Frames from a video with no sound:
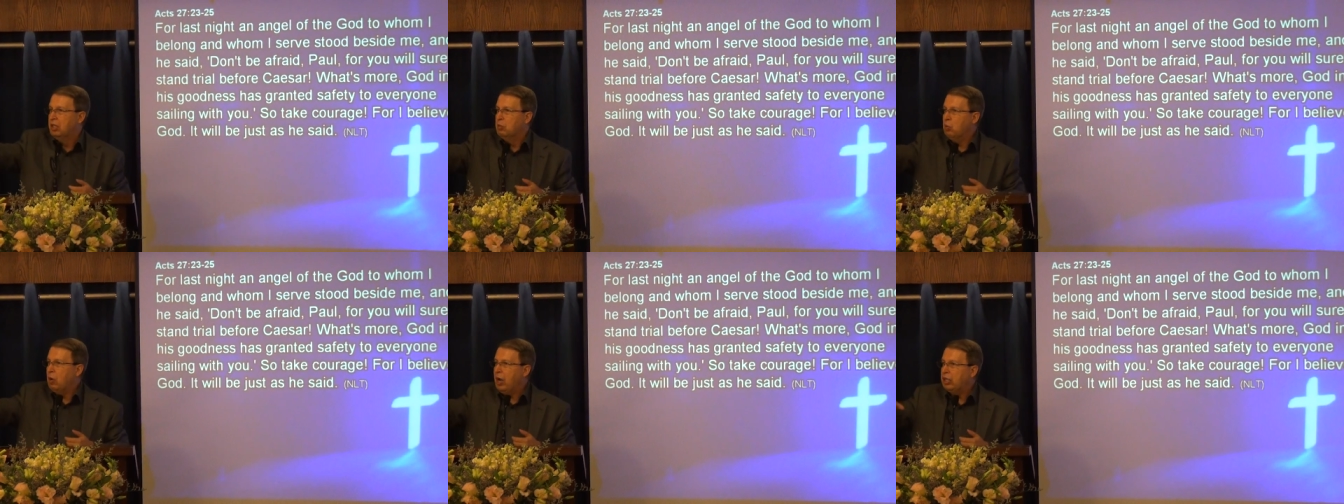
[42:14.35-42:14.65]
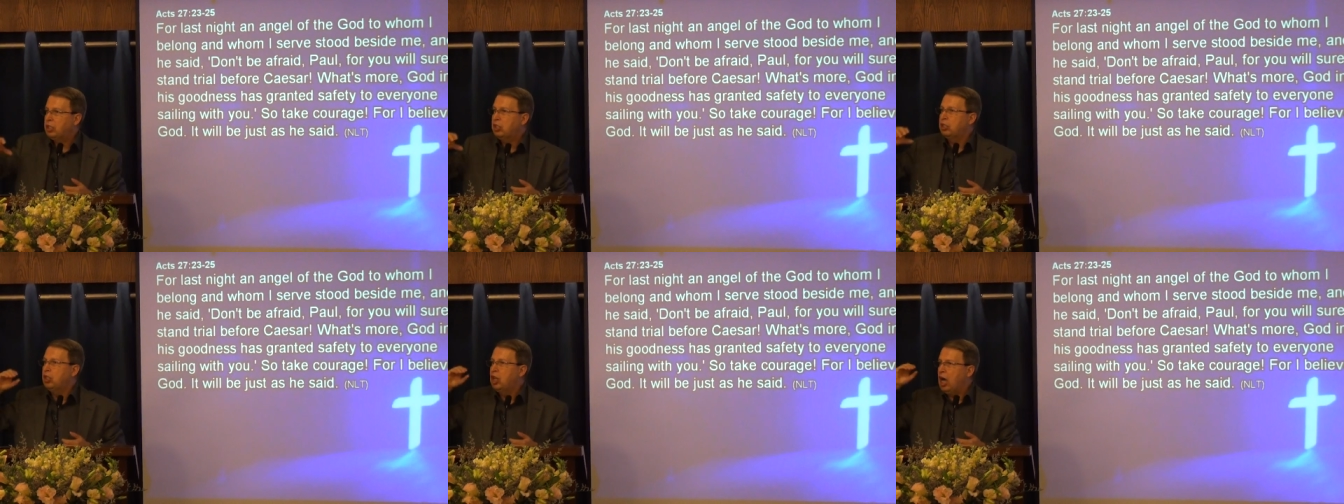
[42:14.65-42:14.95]

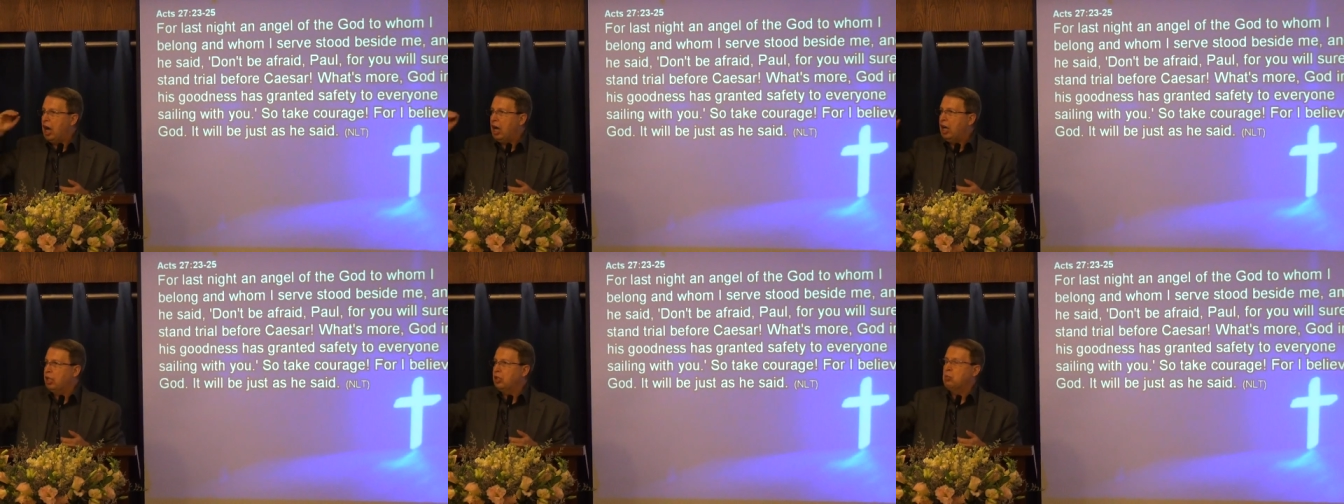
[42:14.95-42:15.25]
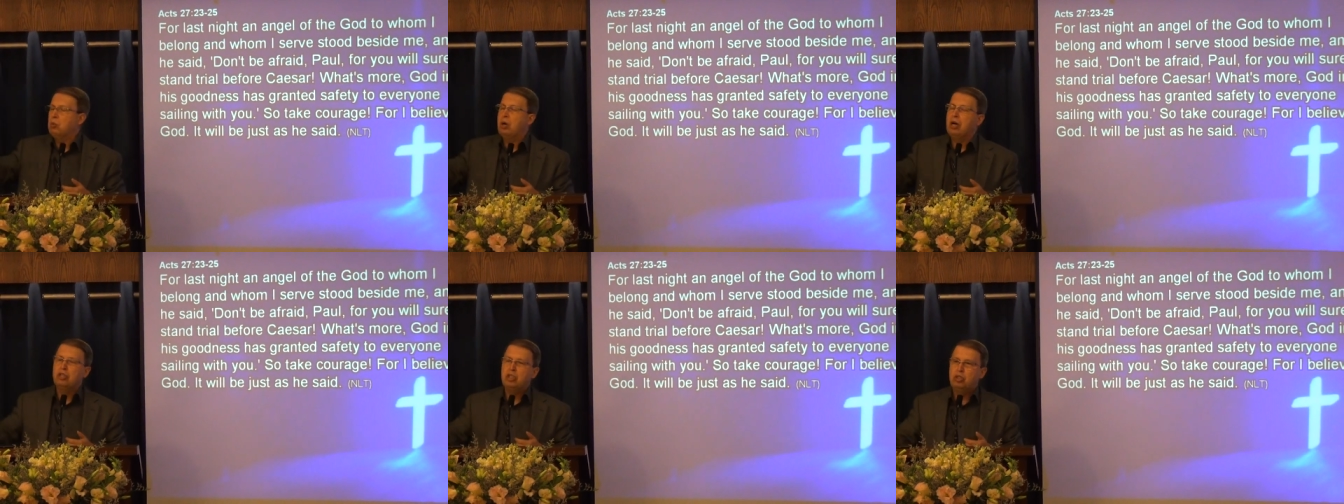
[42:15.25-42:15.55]
What
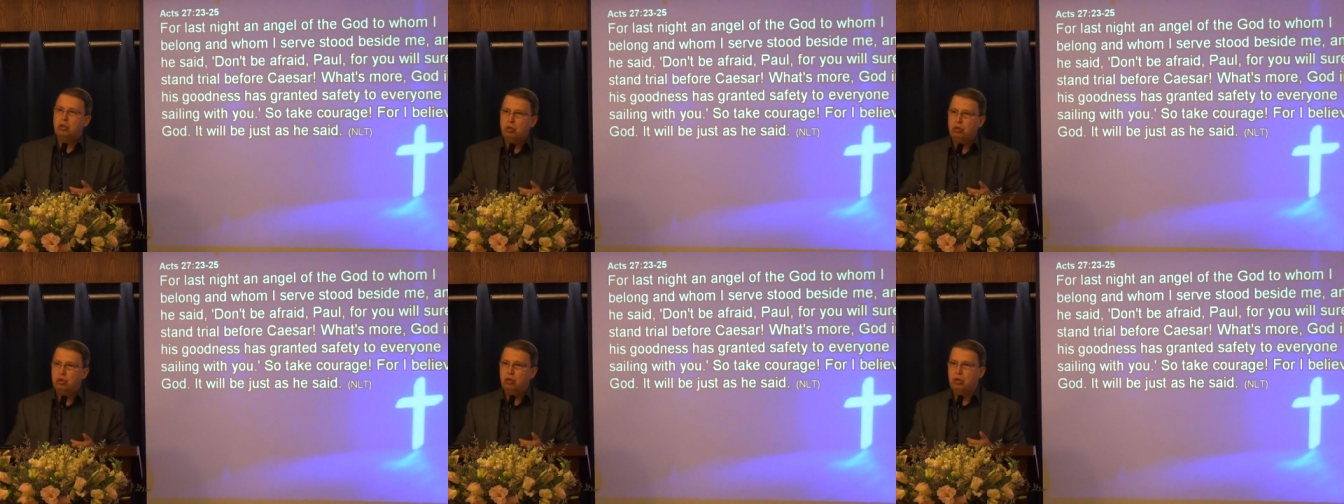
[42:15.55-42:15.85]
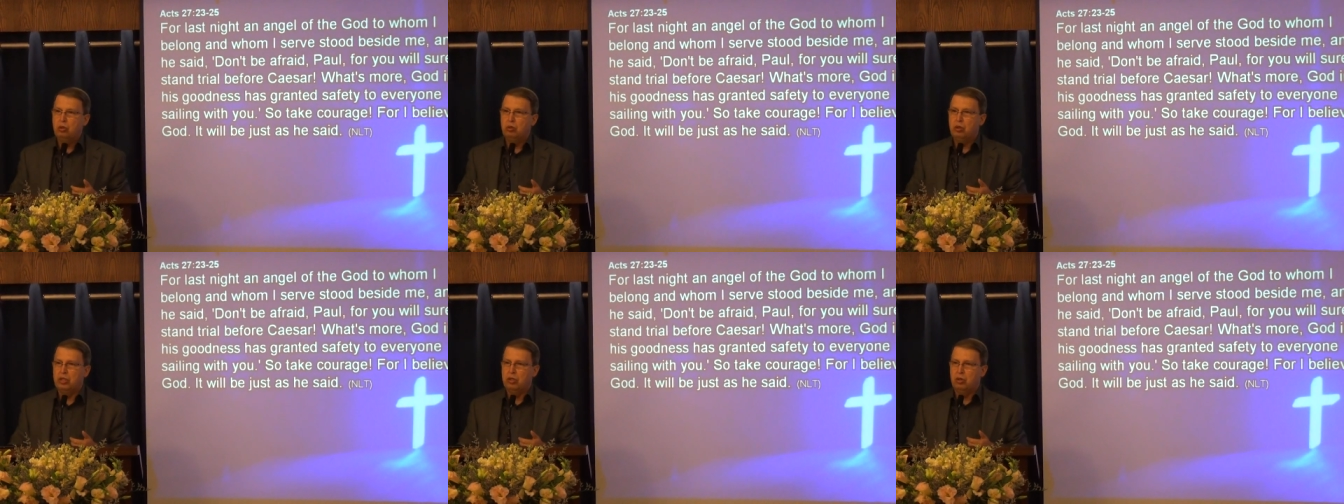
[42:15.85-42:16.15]
God wants to
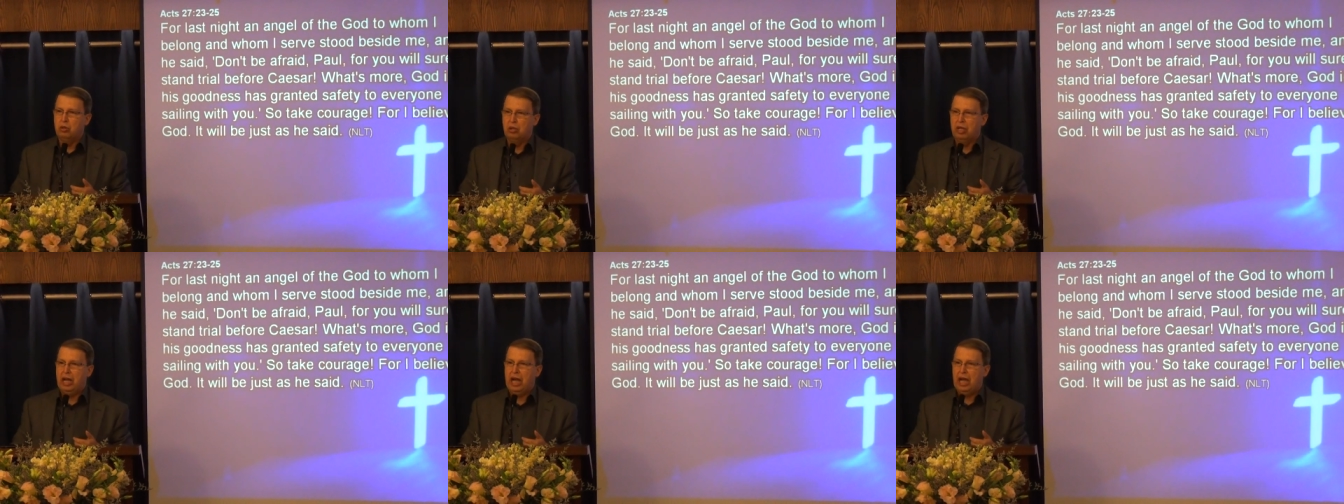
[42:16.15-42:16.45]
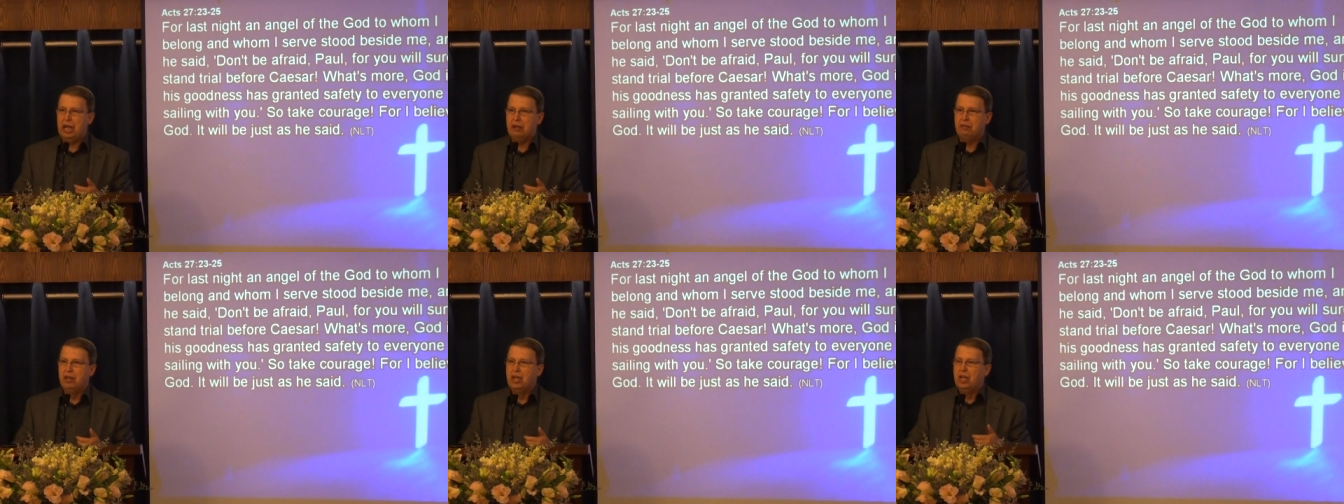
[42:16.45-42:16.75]
do in your
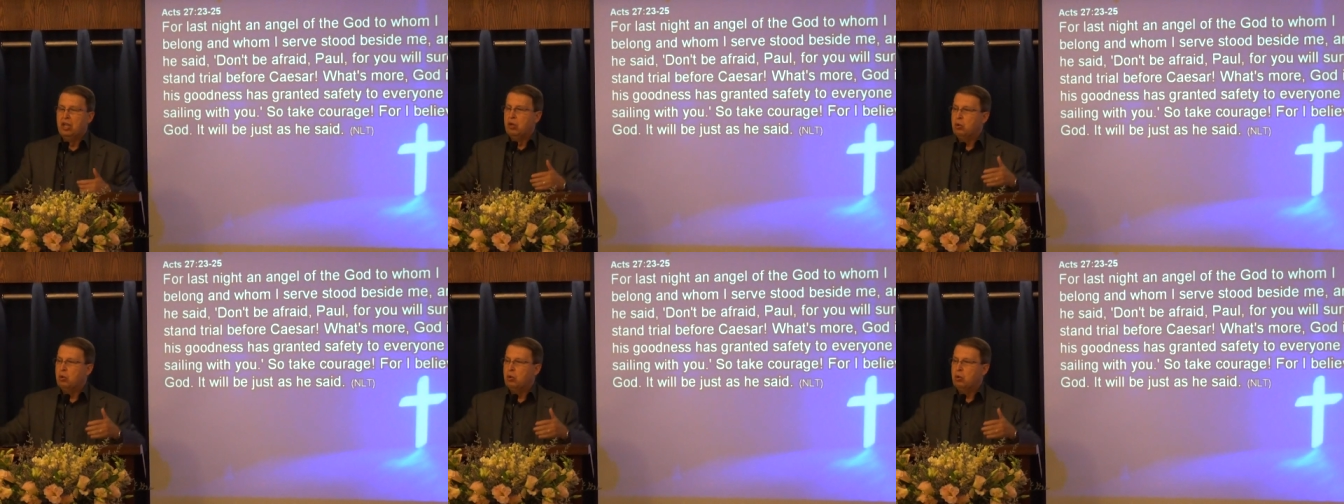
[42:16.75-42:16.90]
life.